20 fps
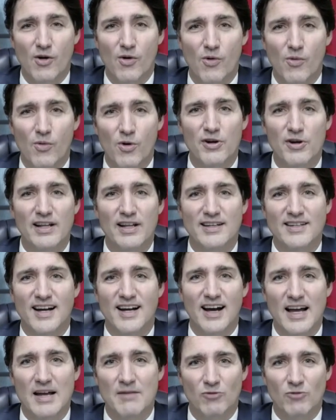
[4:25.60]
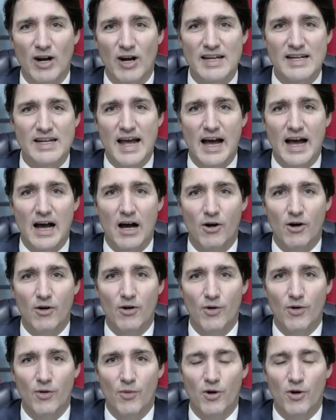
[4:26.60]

We're in a time right now